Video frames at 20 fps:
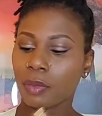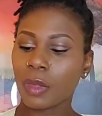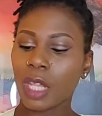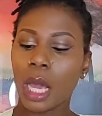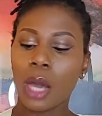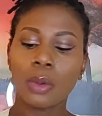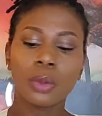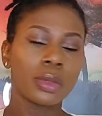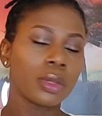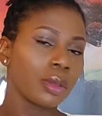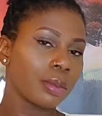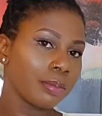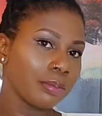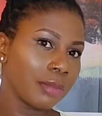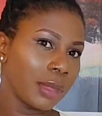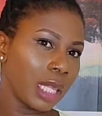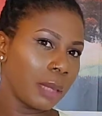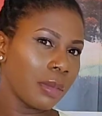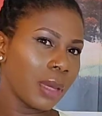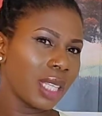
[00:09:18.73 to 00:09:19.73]
I would
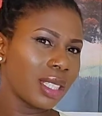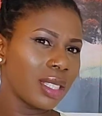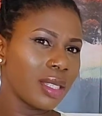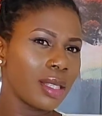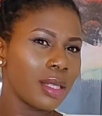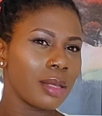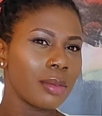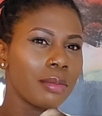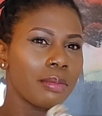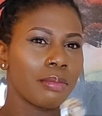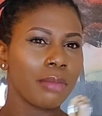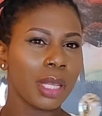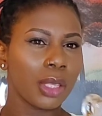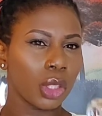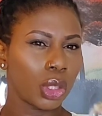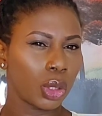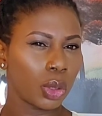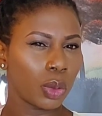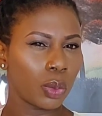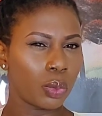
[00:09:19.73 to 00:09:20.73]
imagine
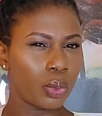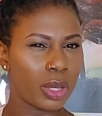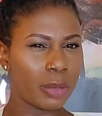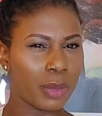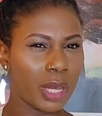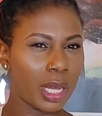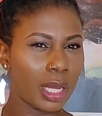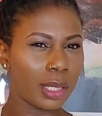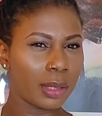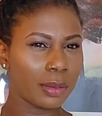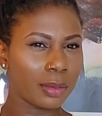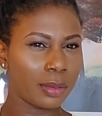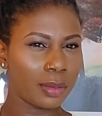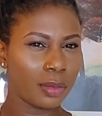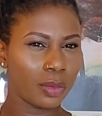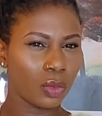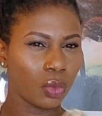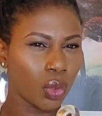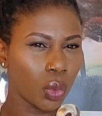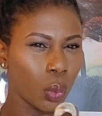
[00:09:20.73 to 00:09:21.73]
mature women
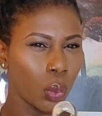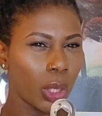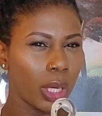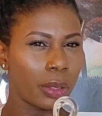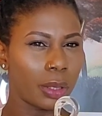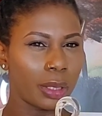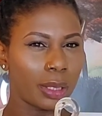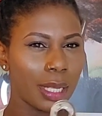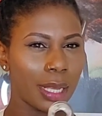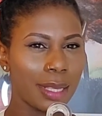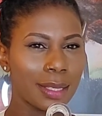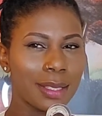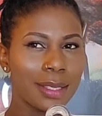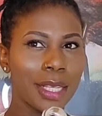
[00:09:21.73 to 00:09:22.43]
wearing this.